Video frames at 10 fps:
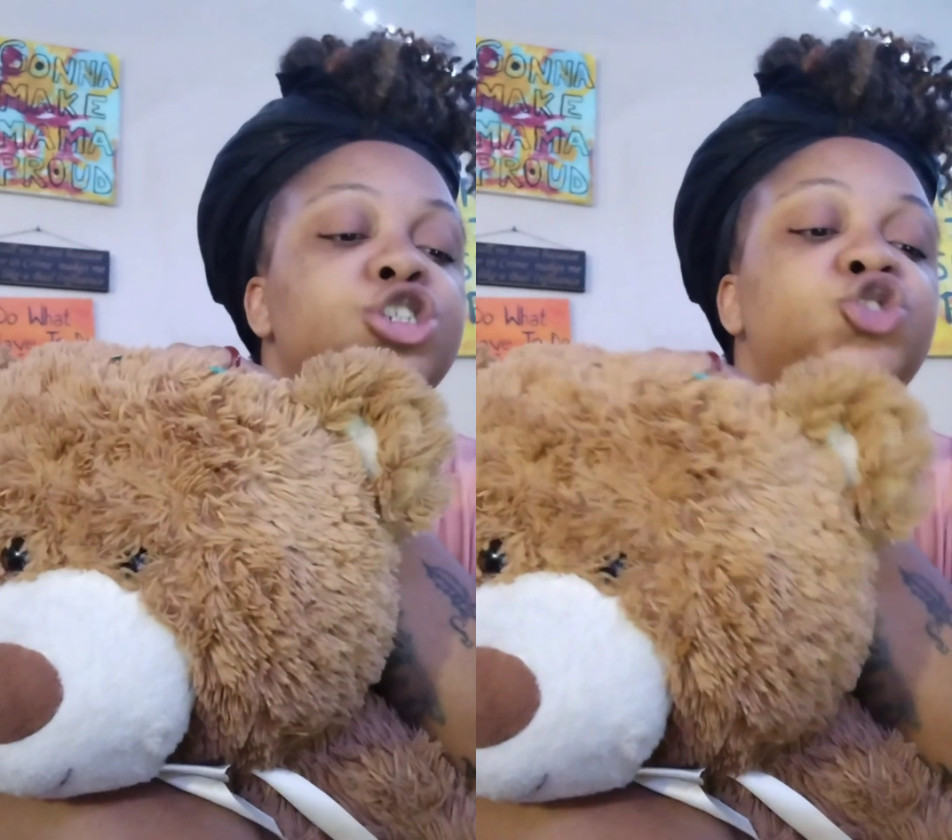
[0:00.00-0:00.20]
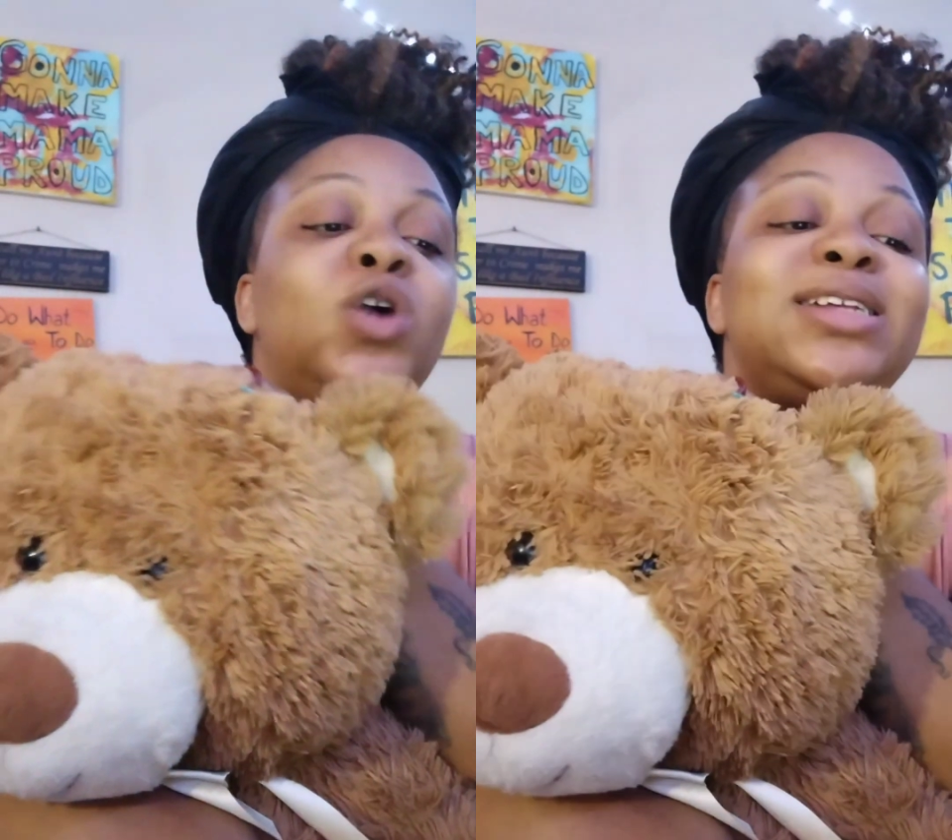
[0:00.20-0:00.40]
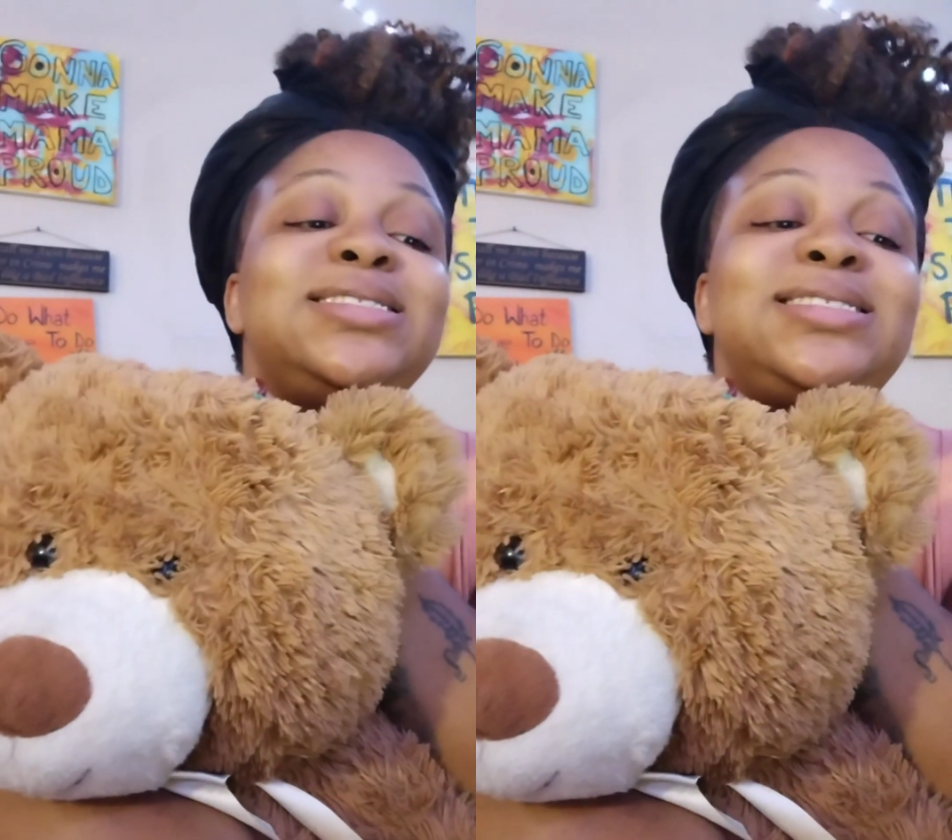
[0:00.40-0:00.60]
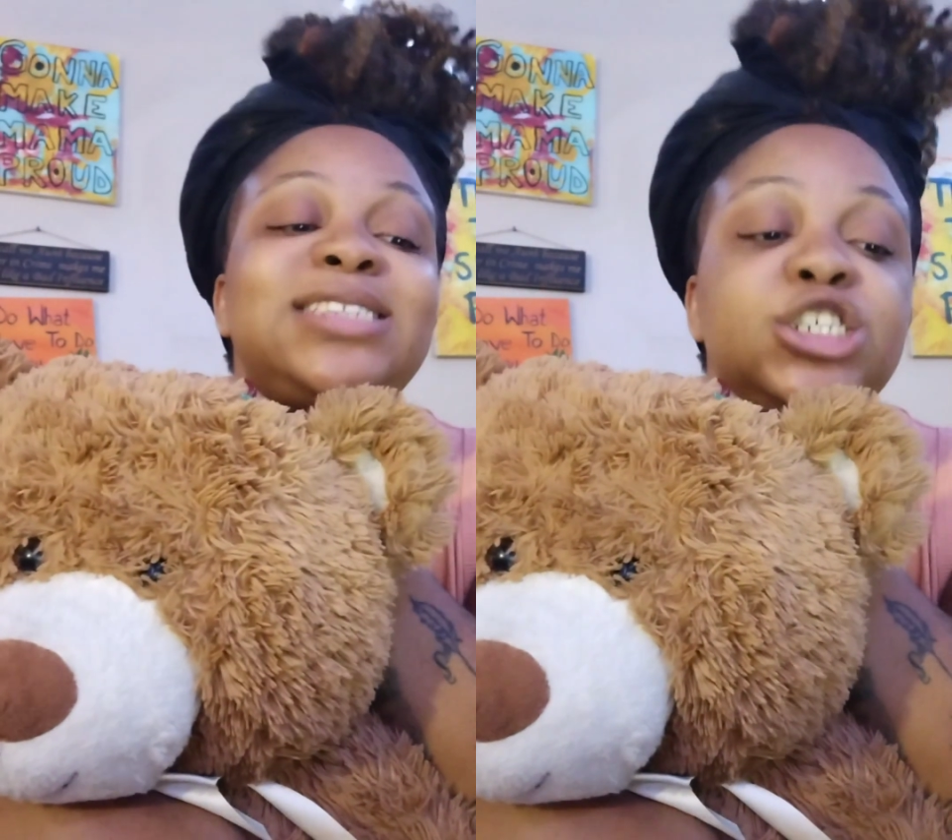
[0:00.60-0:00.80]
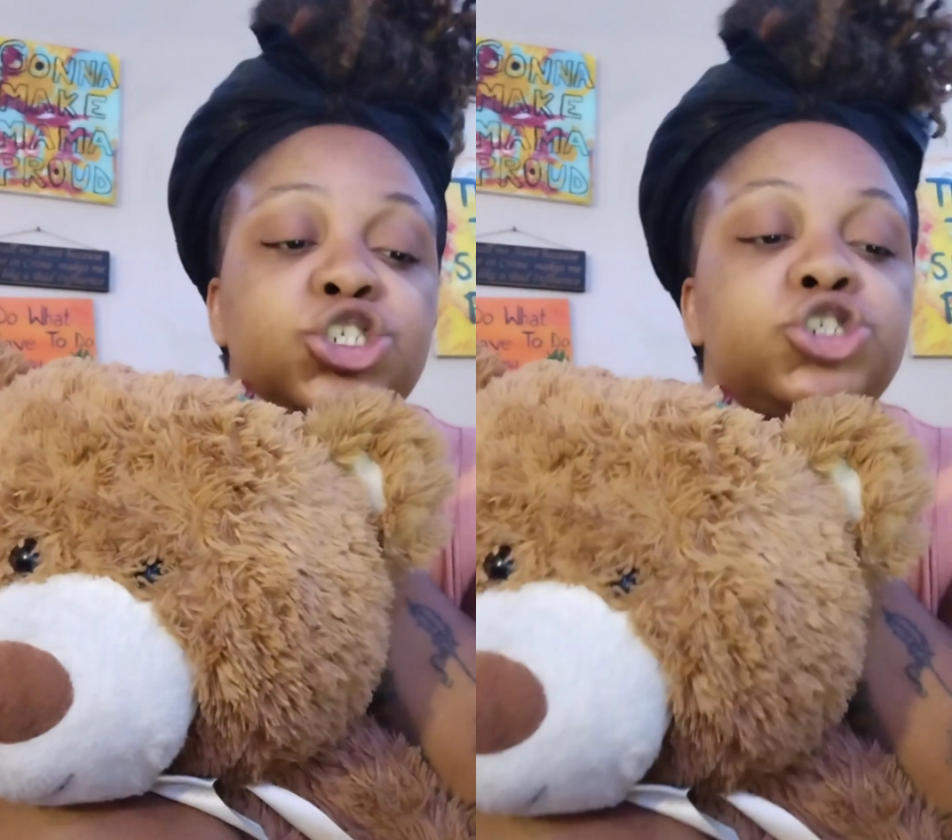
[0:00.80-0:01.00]

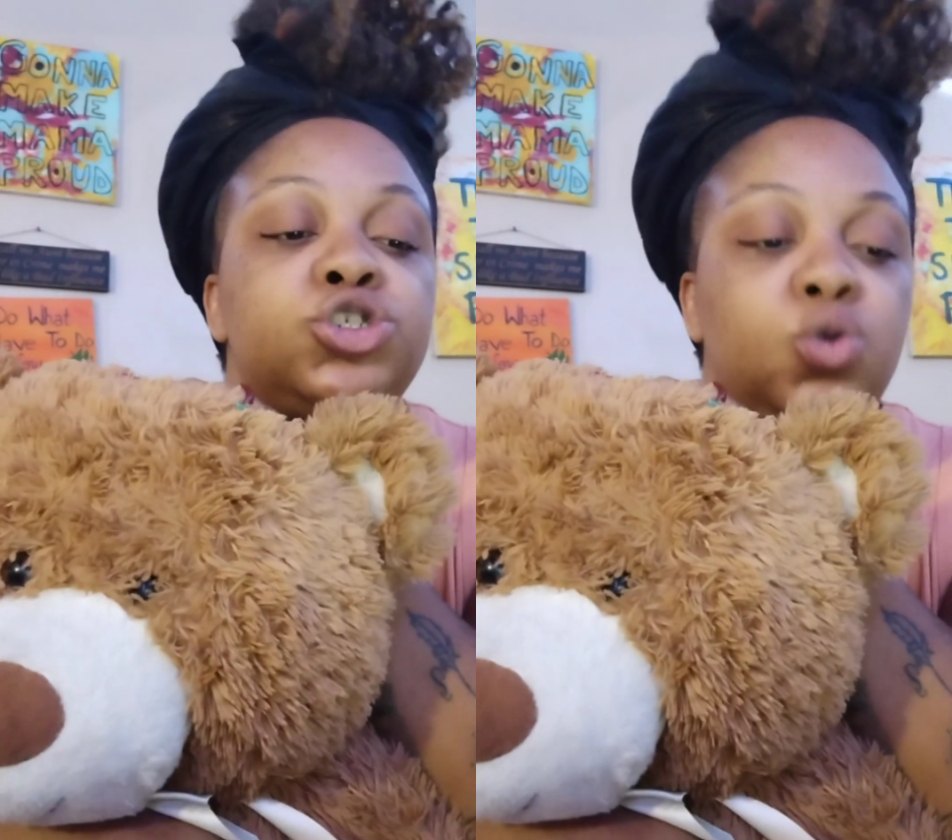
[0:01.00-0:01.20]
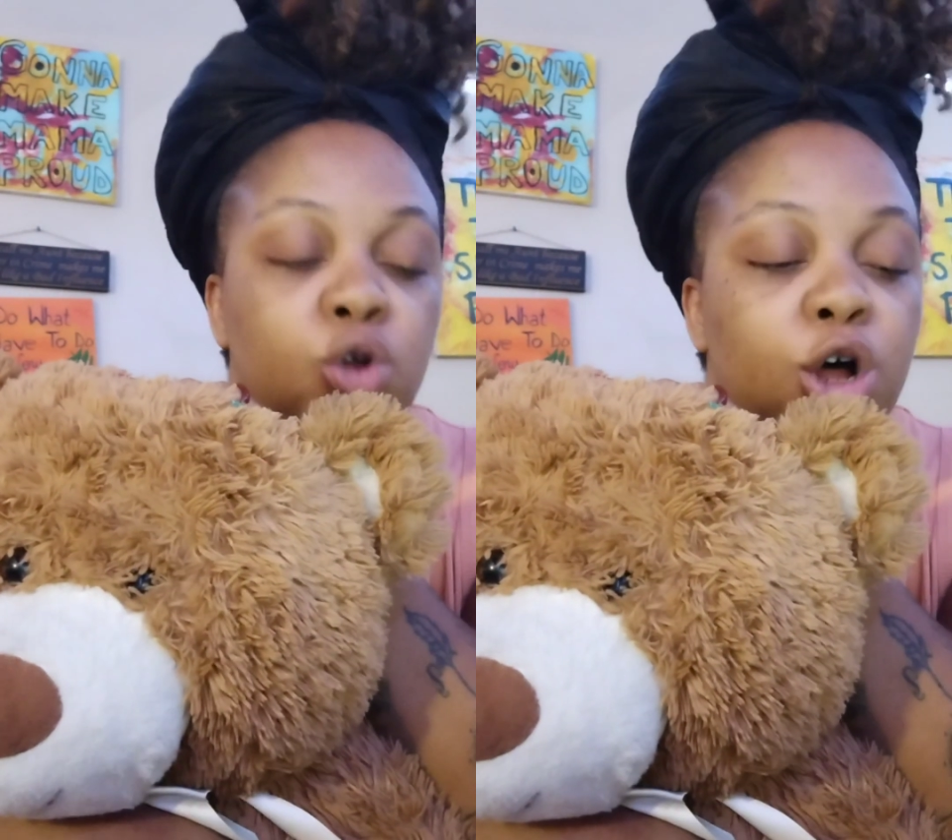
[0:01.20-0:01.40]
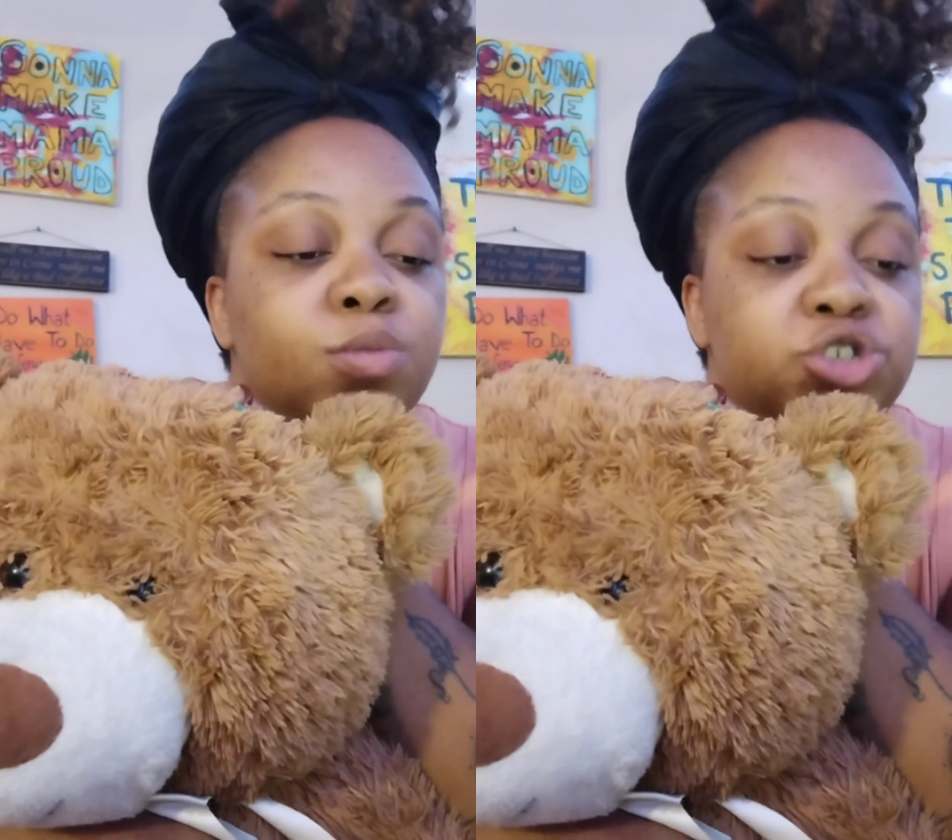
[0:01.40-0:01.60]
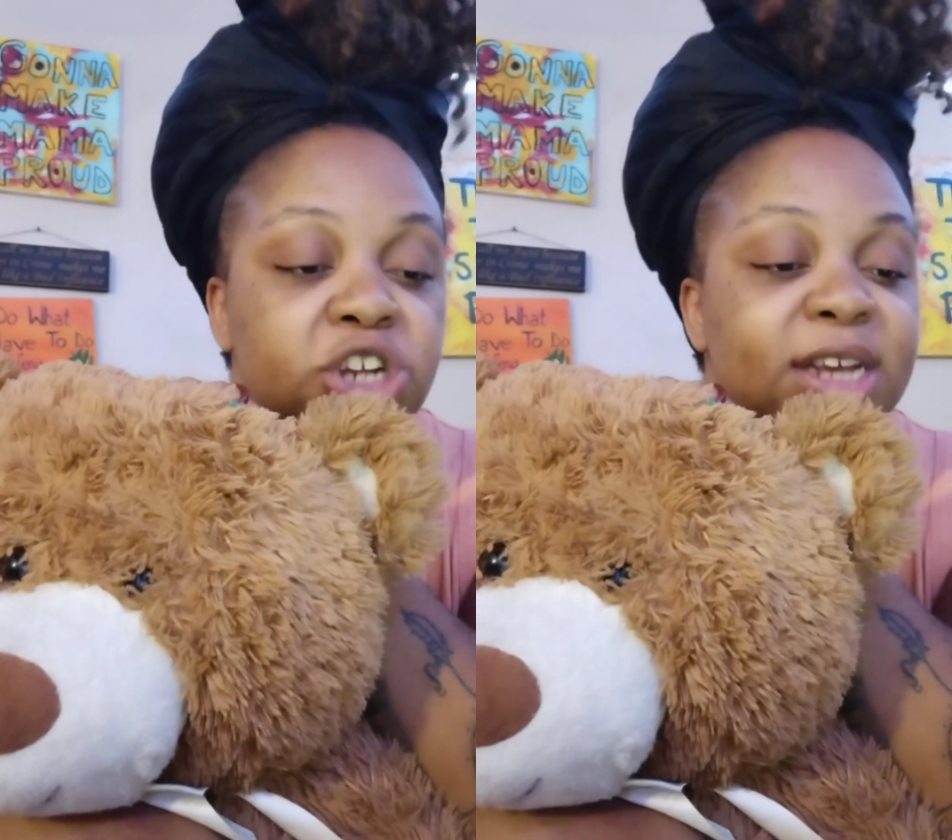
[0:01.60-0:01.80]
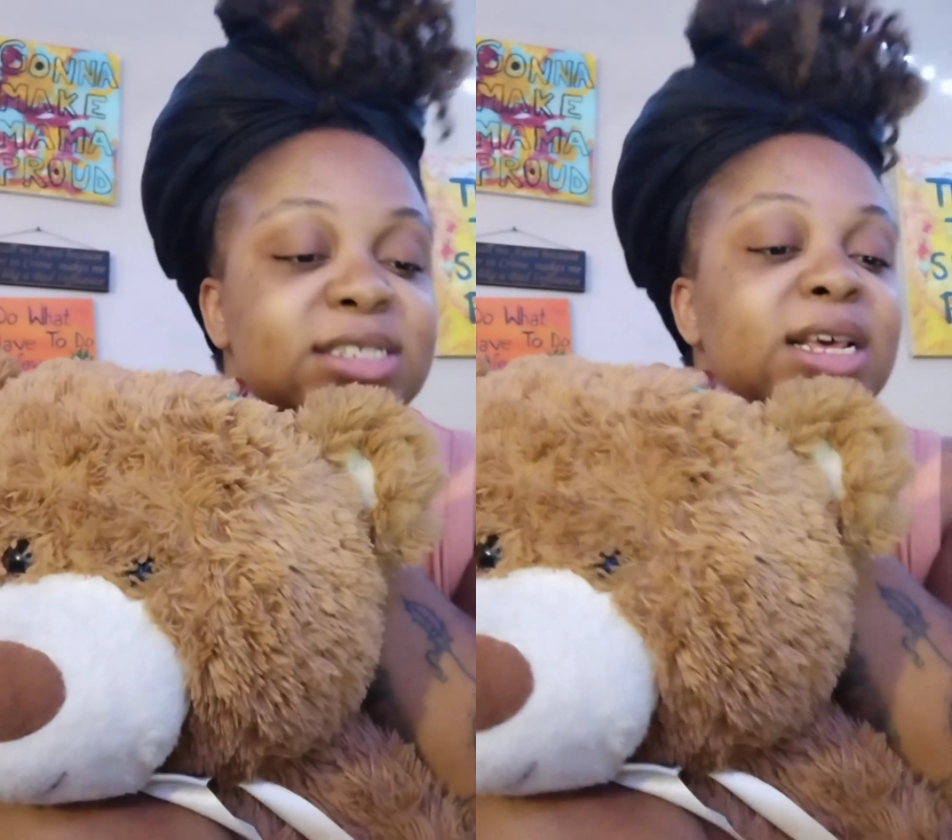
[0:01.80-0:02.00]
transitional
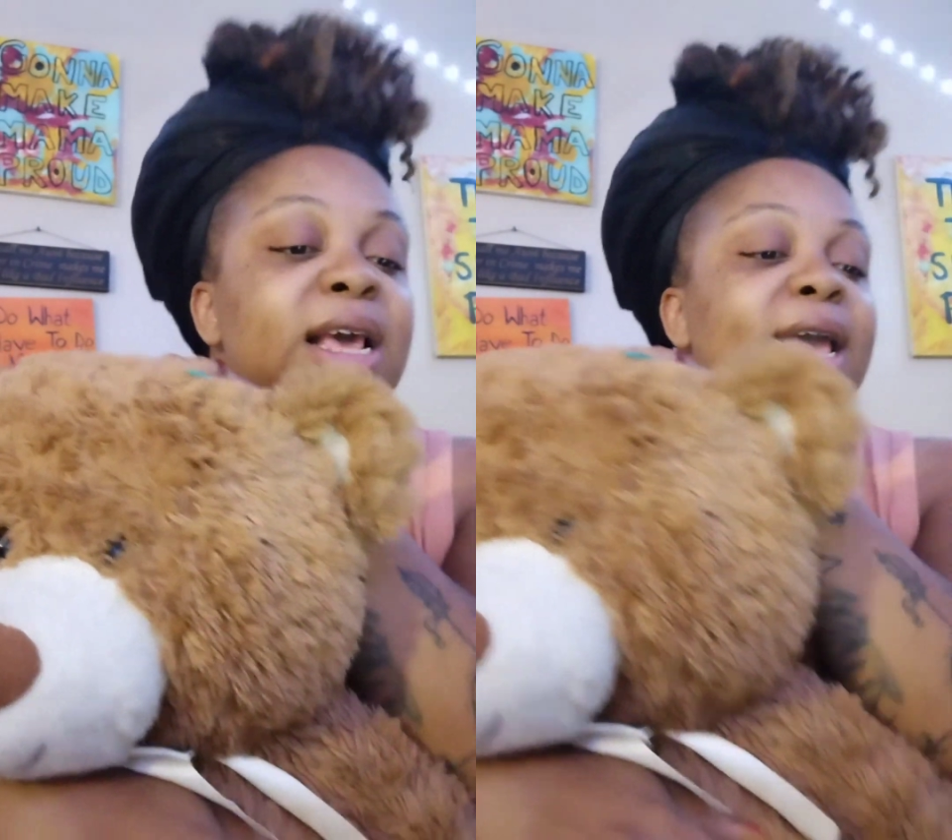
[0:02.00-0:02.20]
objects,